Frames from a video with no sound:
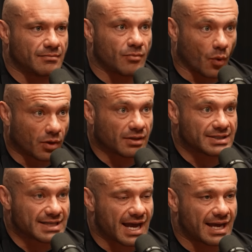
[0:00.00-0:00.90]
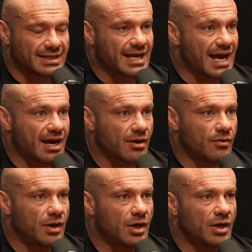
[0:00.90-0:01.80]
to mortal sized.
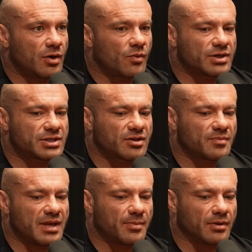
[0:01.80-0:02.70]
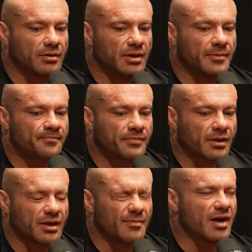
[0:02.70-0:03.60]
How? Whereas other people hmm.
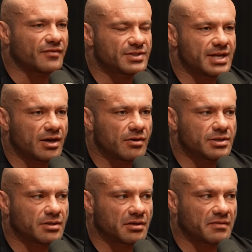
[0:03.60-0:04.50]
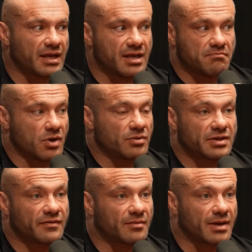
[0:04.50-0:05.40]
come off of steroids and like they keep
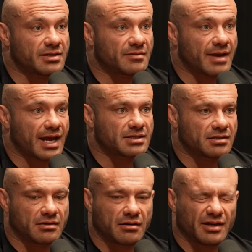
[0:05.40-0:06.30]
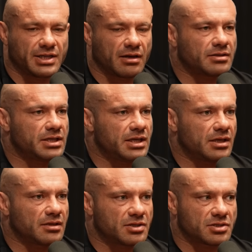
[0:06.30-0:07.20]
most of their muscle mass and they're on T R
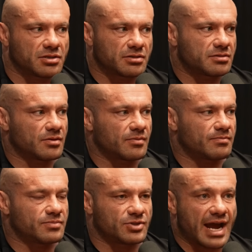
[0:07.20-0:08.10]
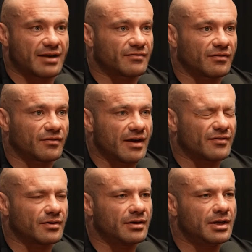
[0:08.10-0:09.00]
T and they just look so jacked for
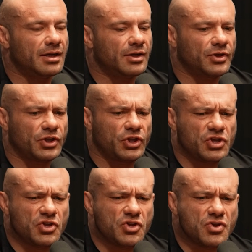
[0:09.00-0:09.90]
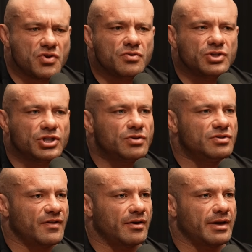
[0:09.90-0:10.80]
forever. Huge,
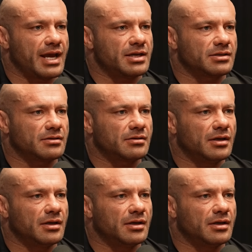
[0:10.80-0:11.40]
huge variation.